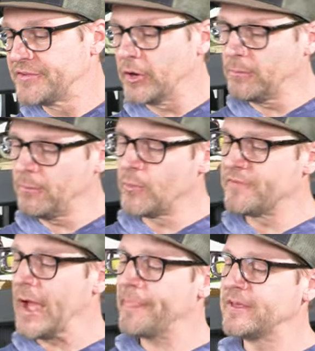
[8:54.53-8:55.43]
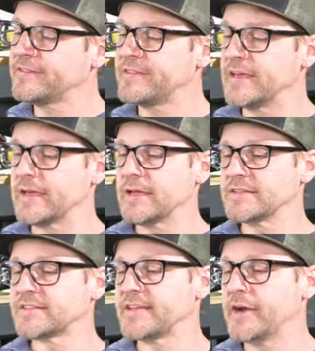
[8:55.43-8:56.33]
So we've got this thing
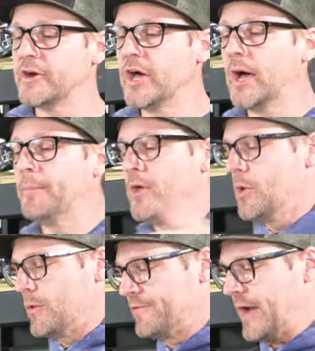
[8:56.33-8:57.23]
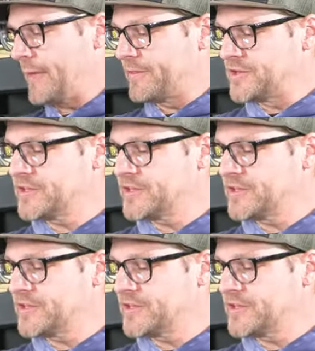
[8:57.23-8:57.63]
centered up. We've got the